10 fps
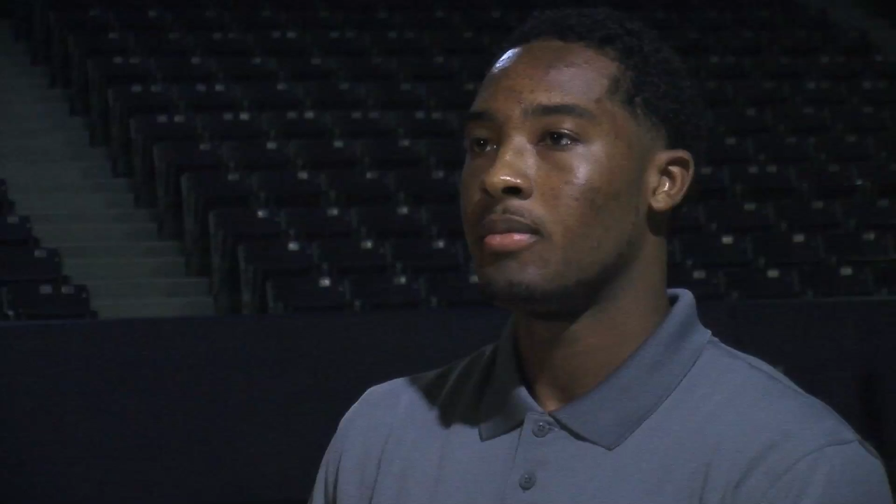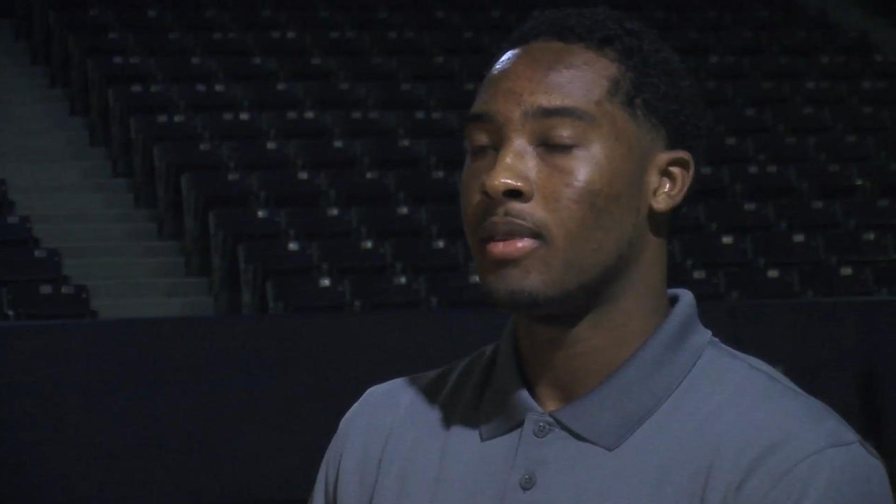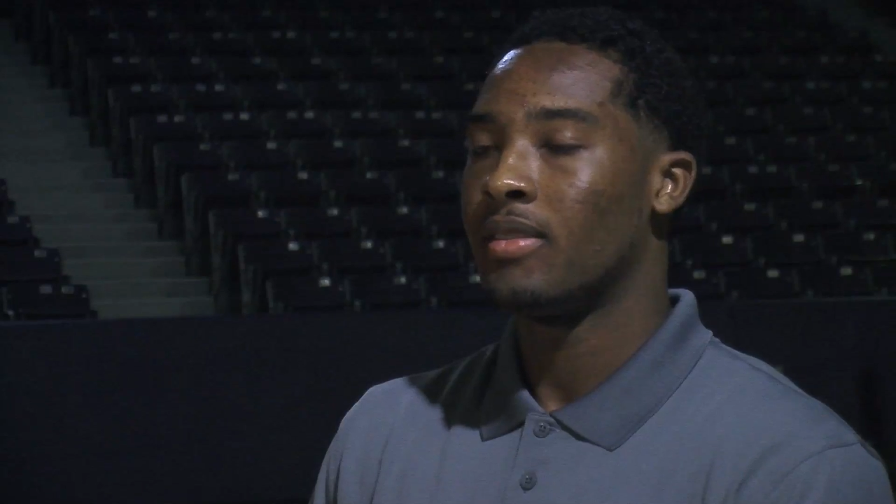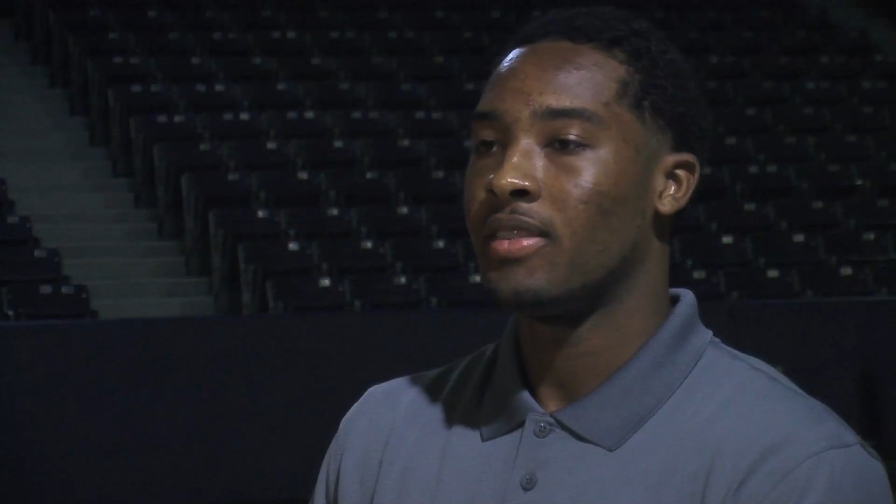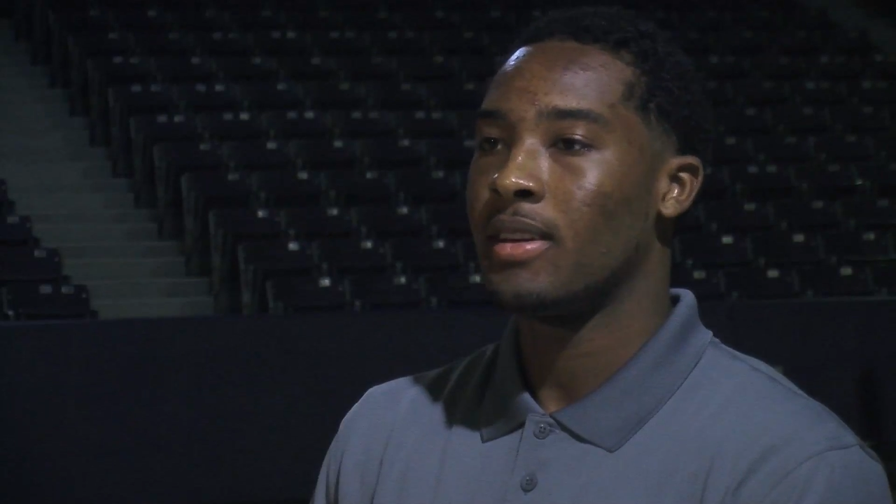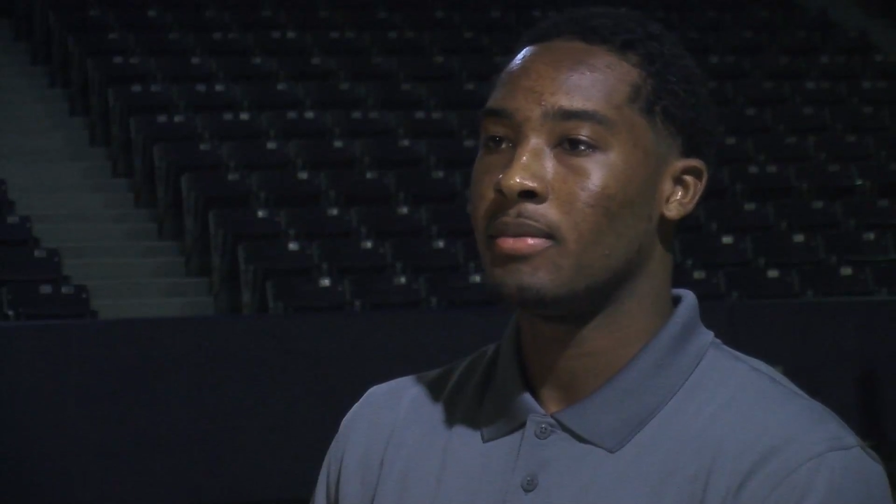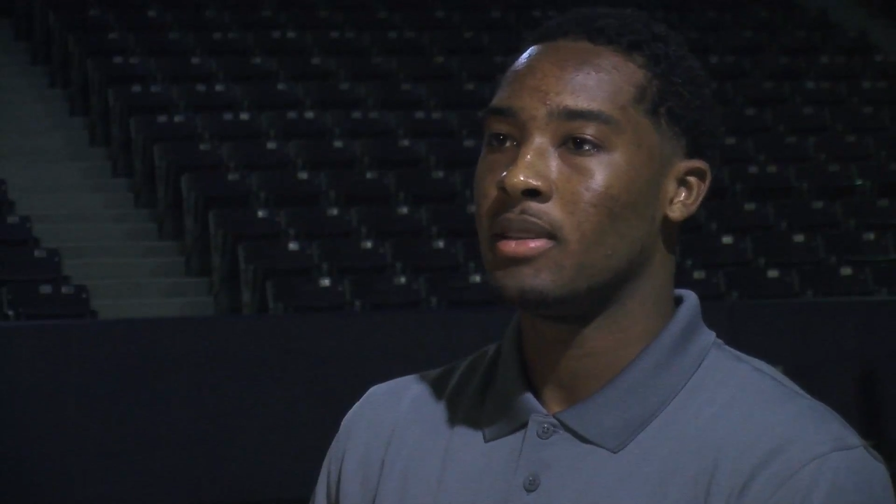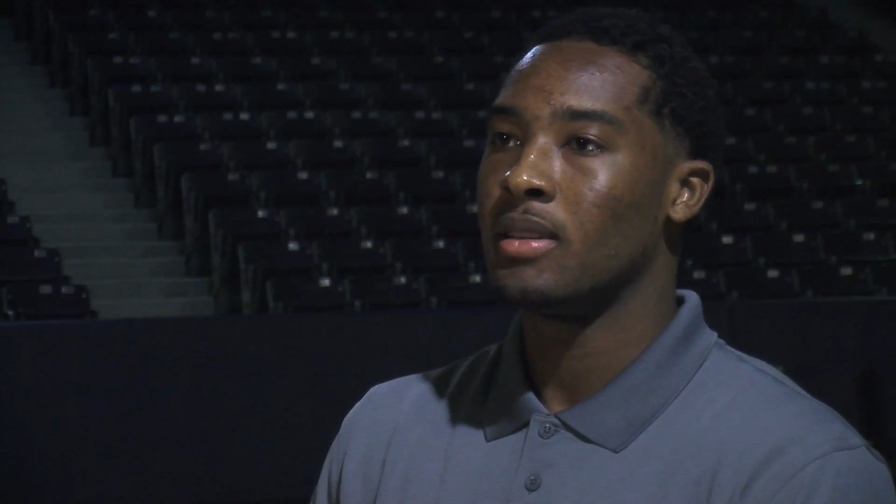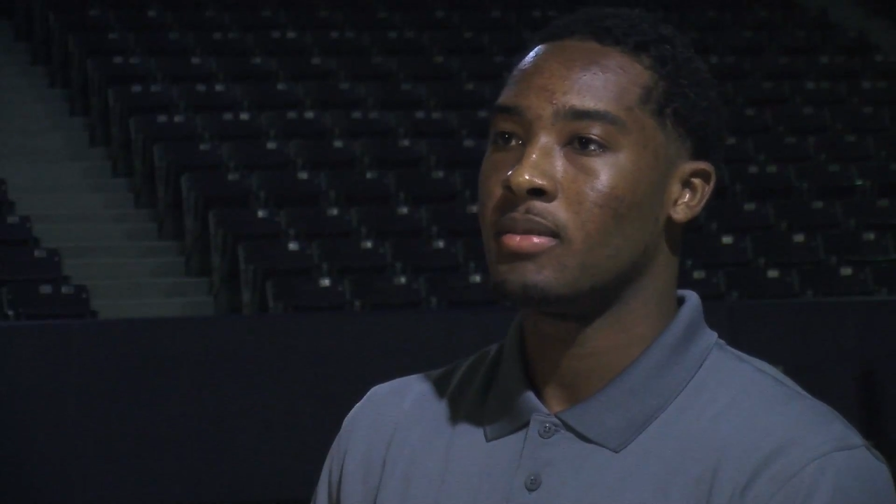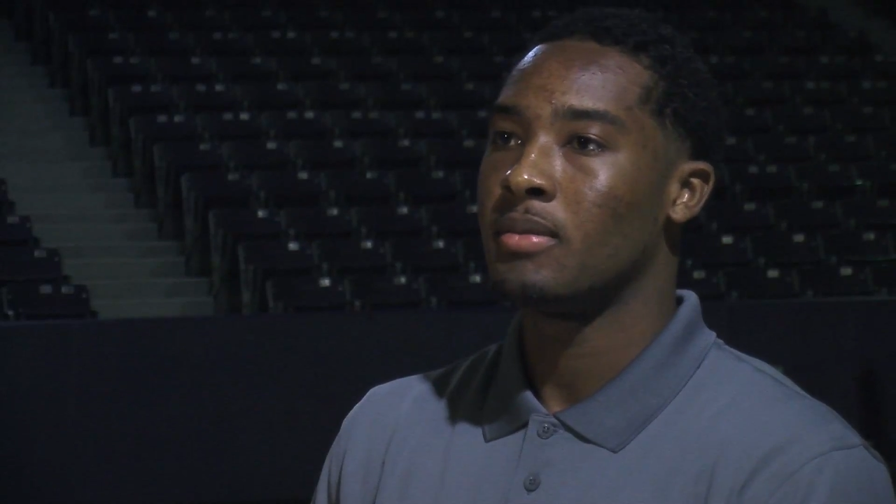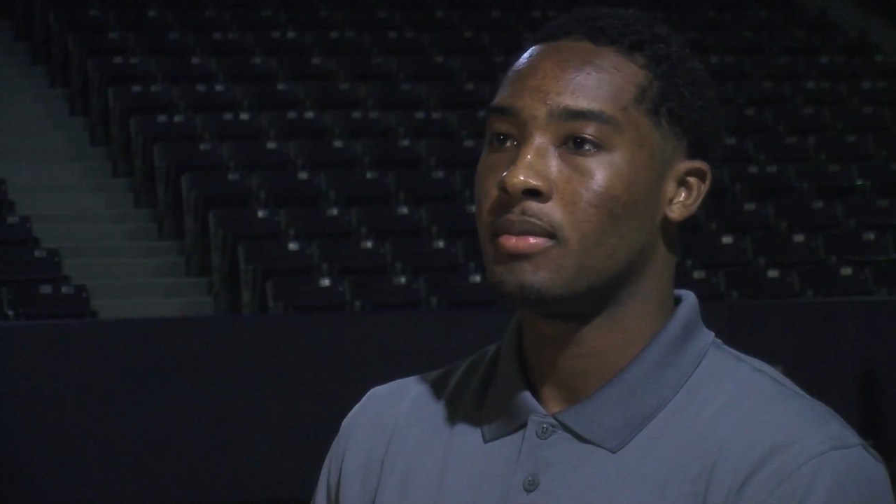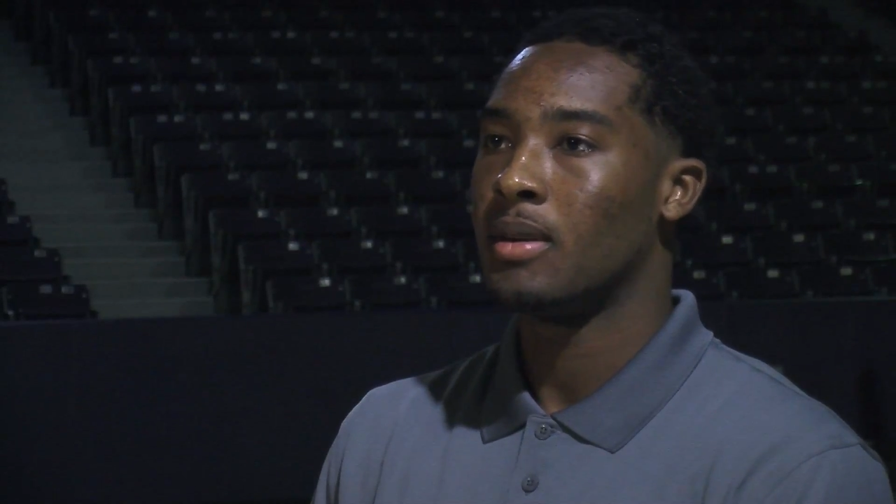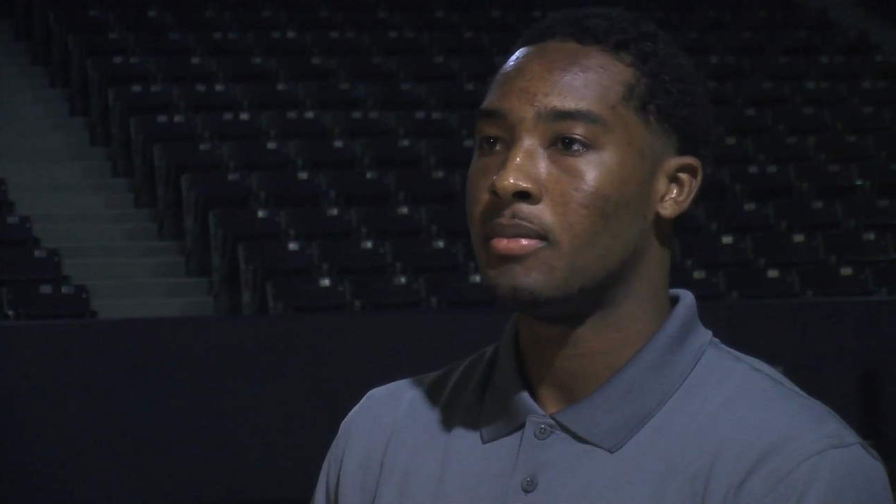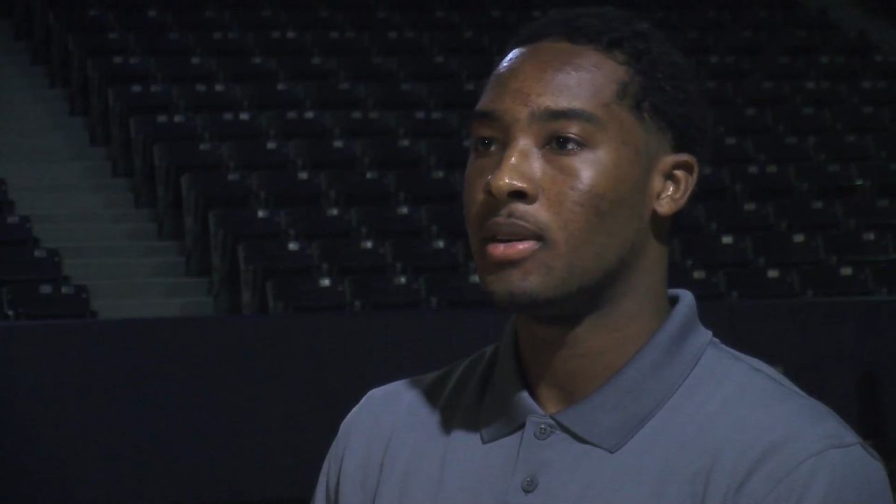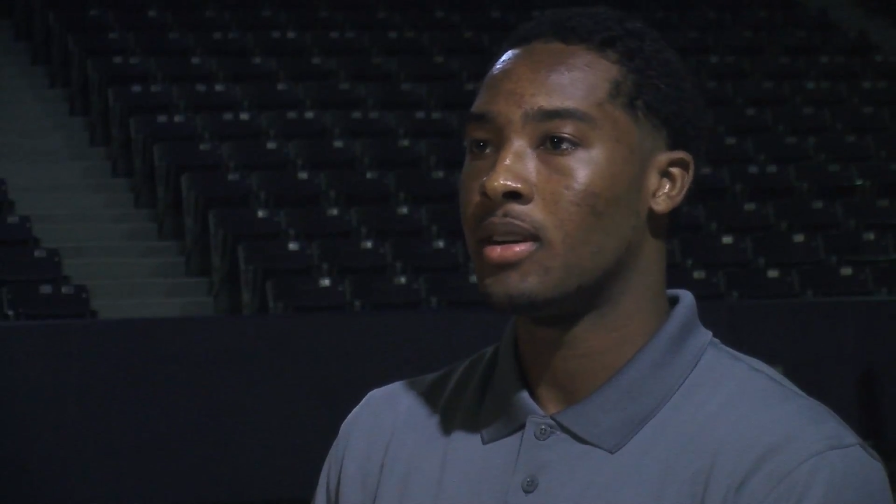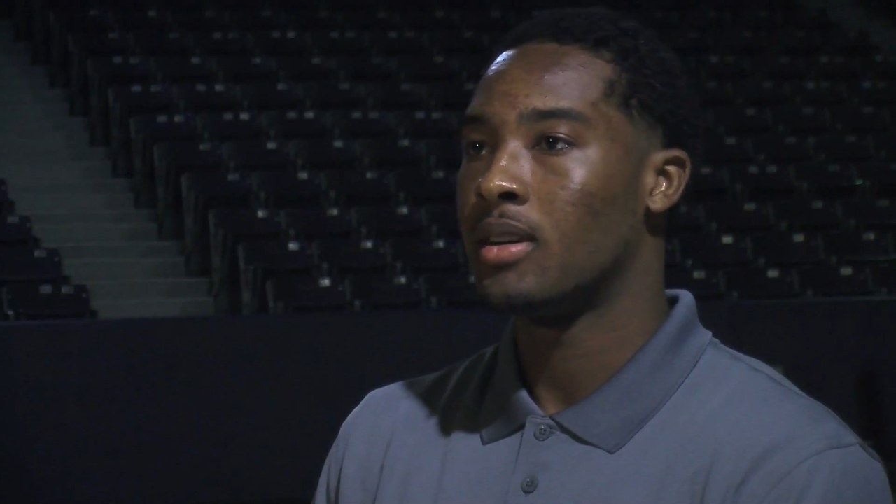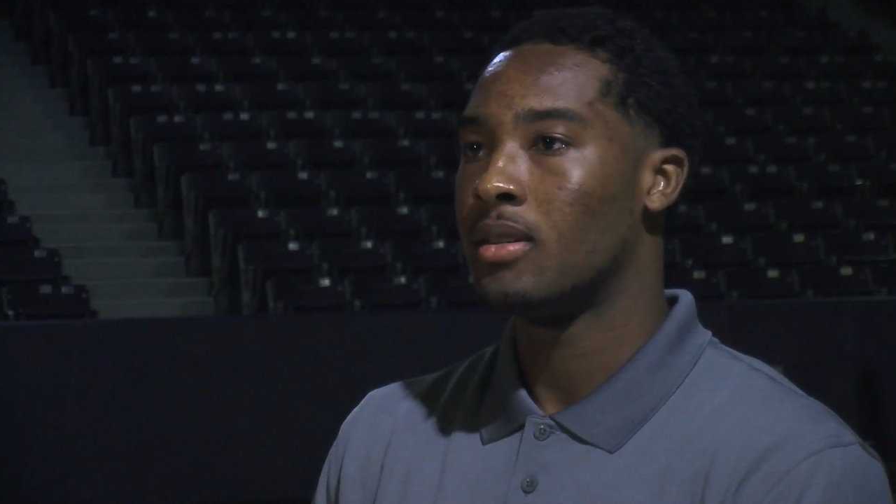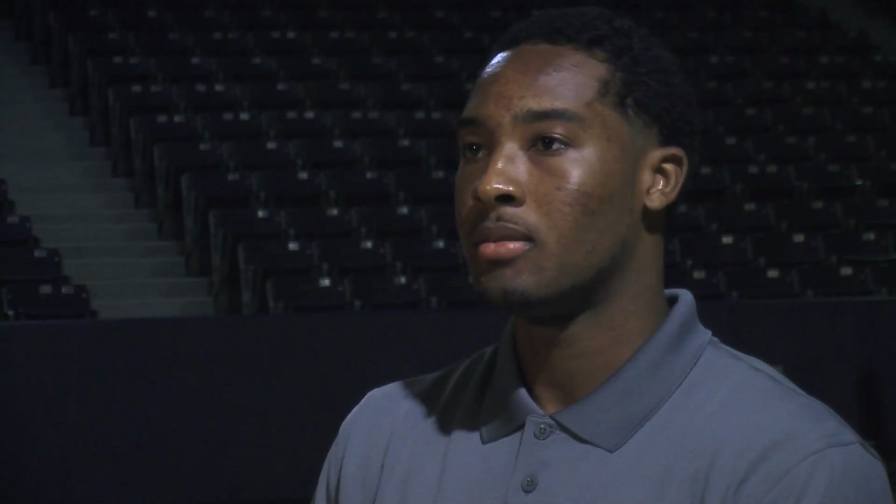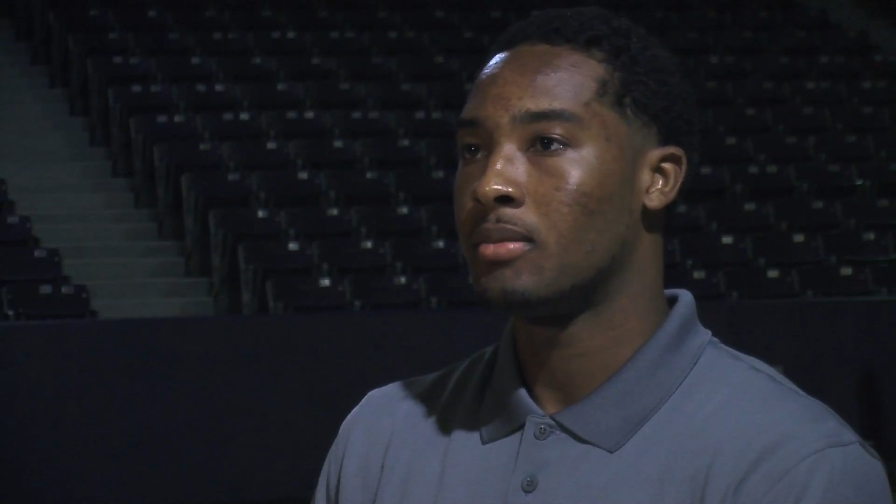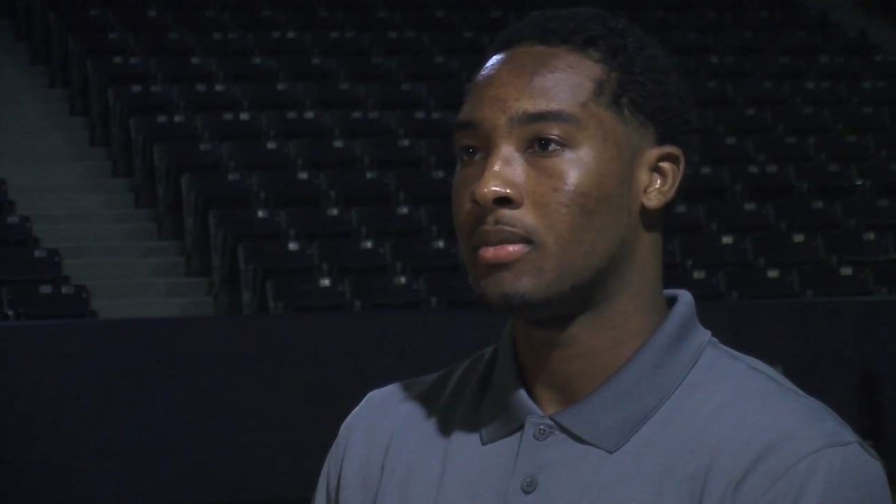My family, my mom,